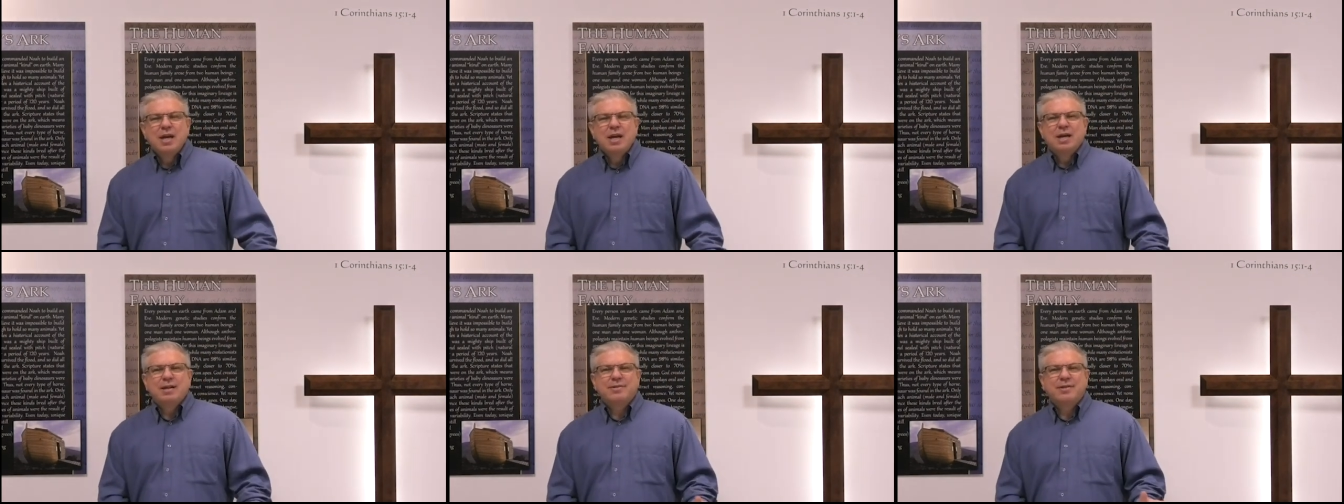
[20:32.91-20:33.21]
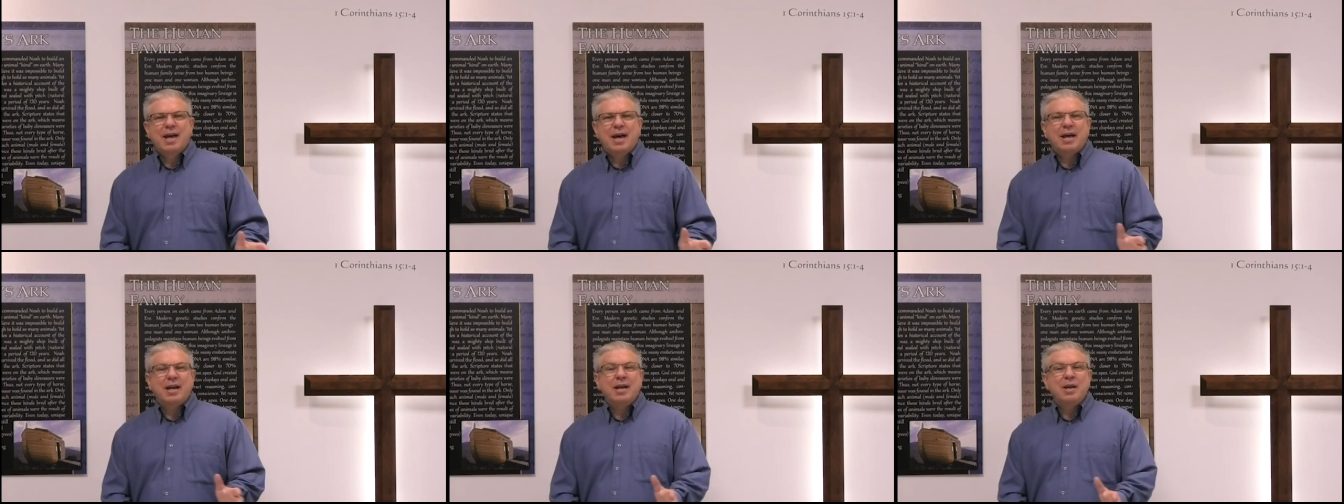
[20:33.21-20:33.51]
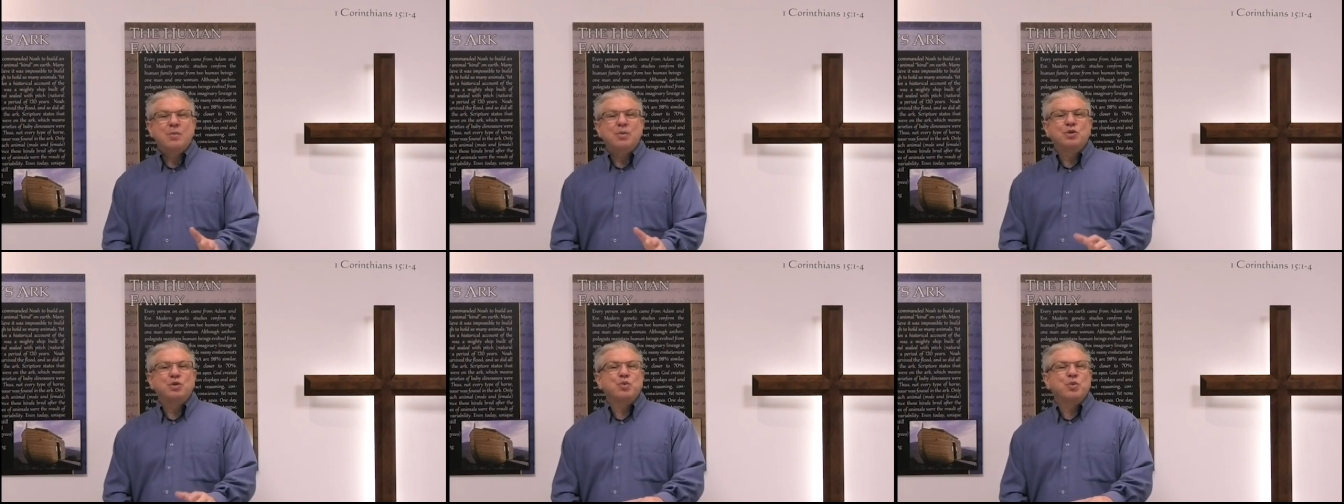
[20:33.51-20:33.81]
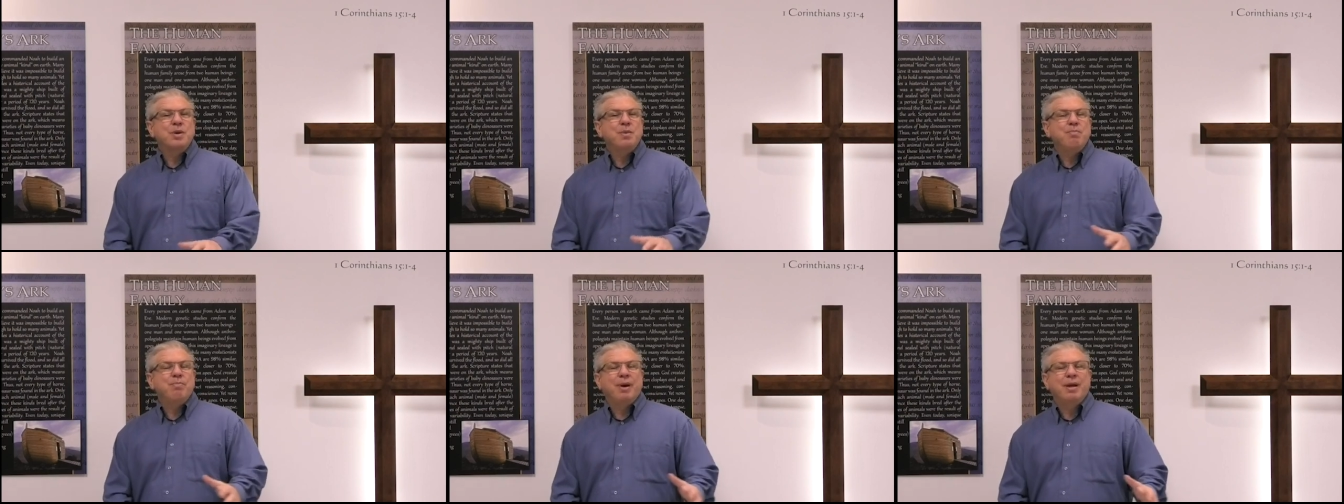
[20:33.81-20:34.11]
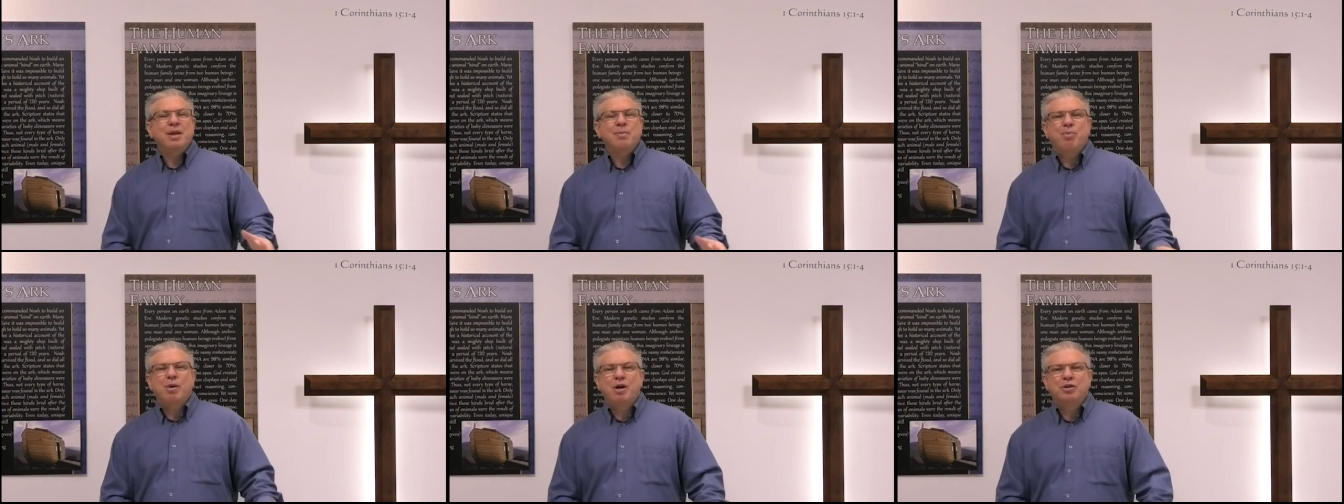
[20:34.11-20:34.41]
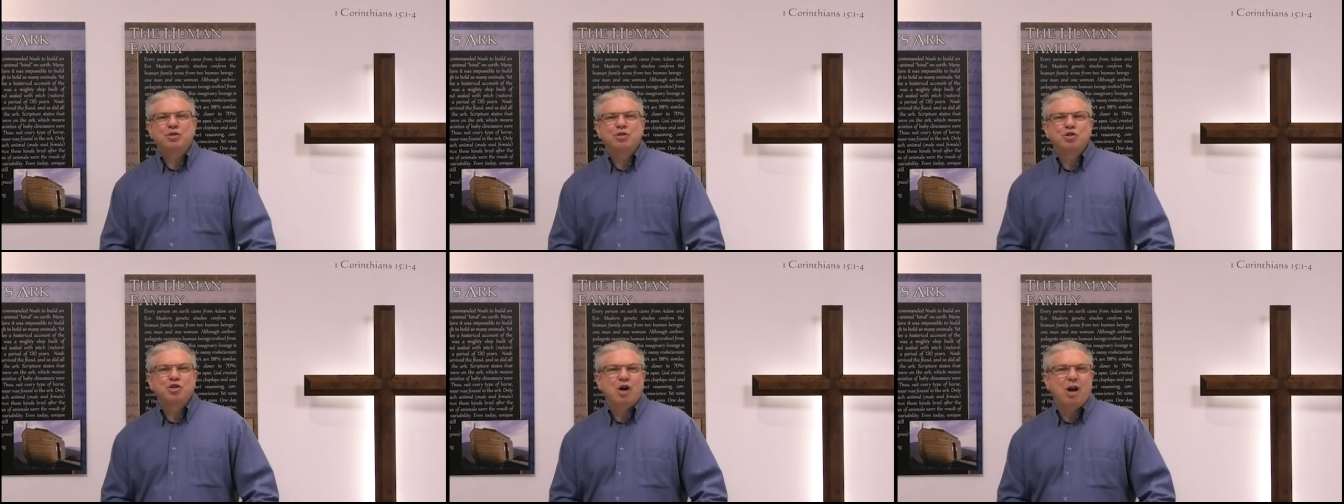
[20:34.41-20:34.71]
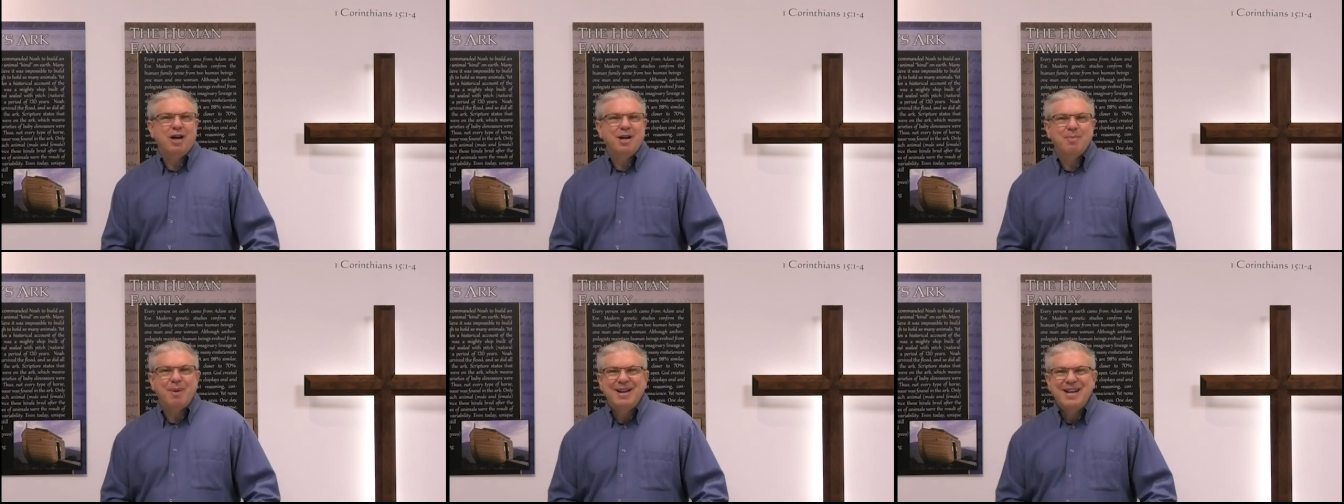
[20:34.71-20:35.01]
is that it was written by Apostle
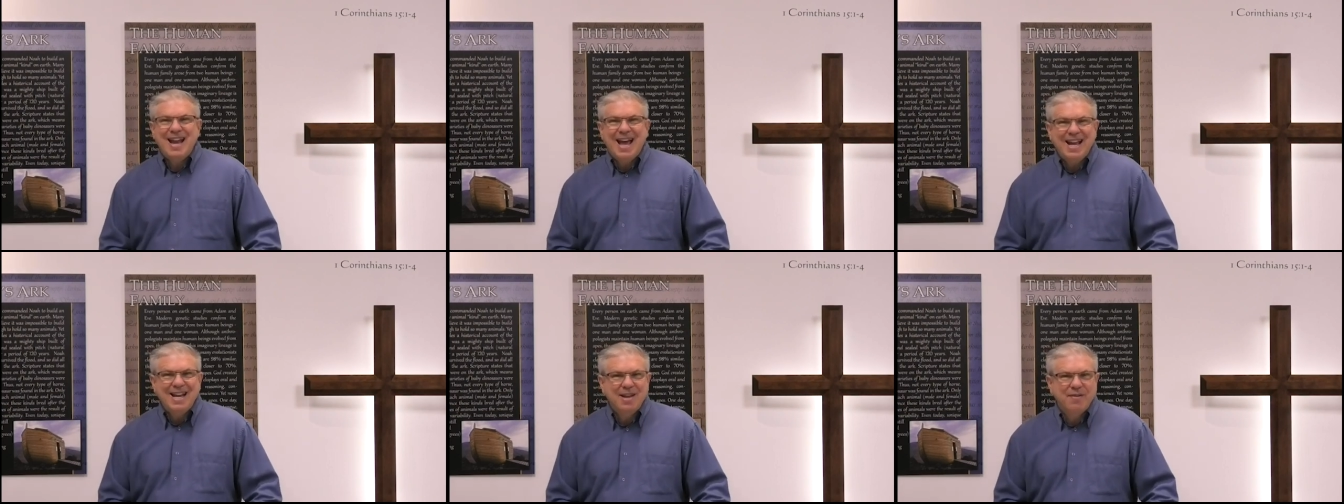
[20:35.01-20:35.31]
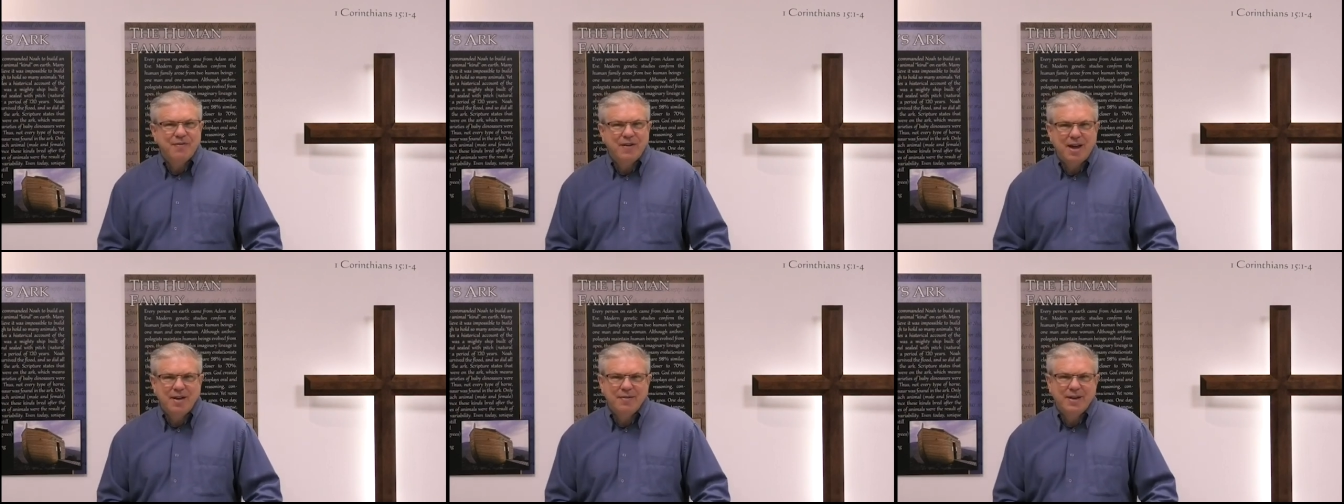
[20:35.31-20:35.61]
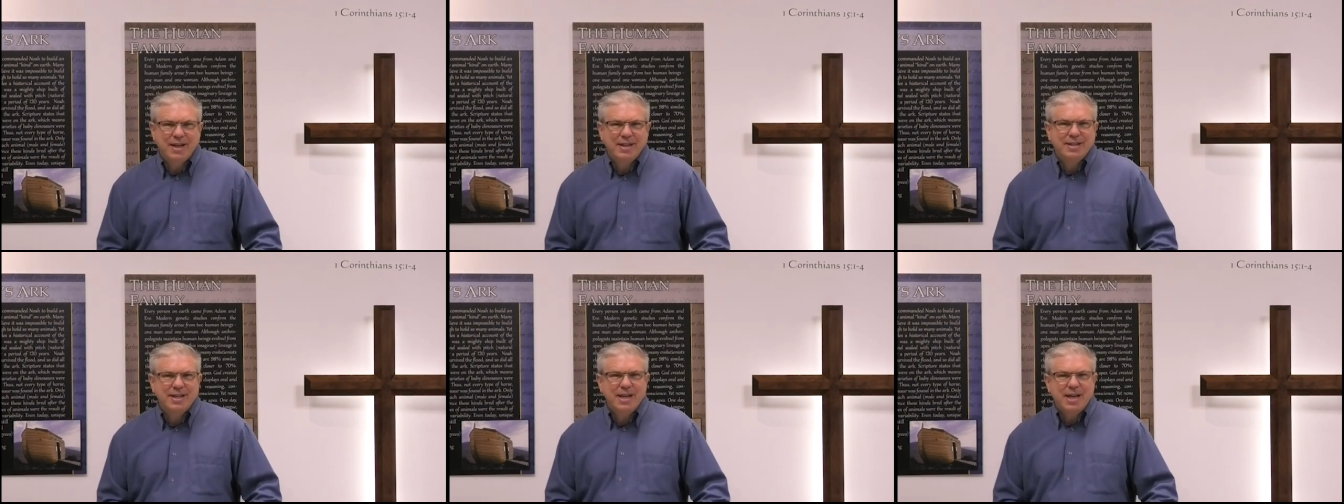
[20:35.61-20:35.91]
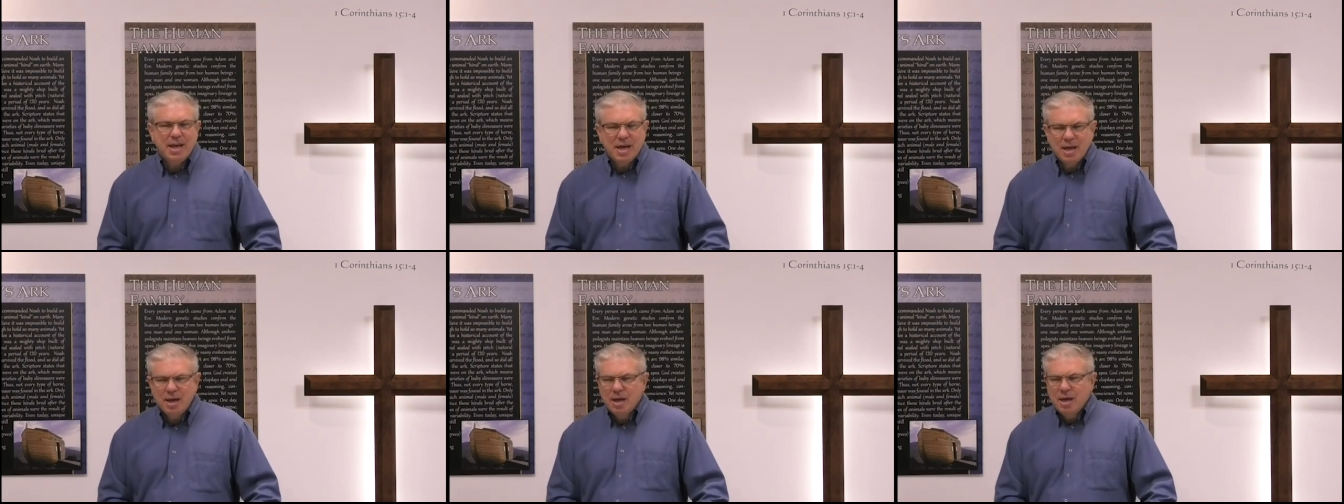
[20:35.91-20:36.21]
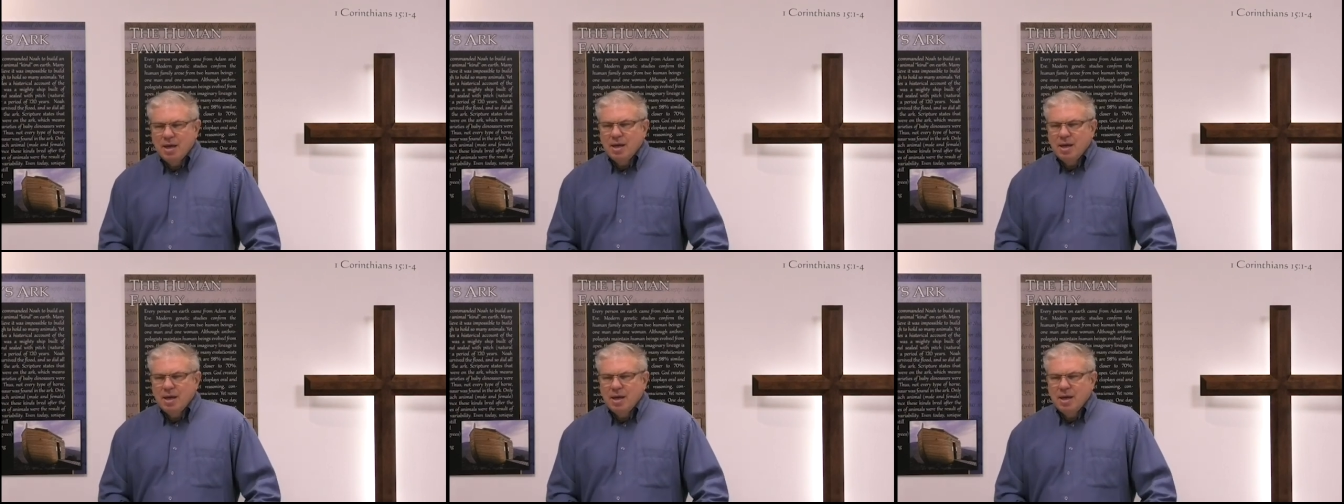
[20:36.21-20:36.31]
John about 95 AD.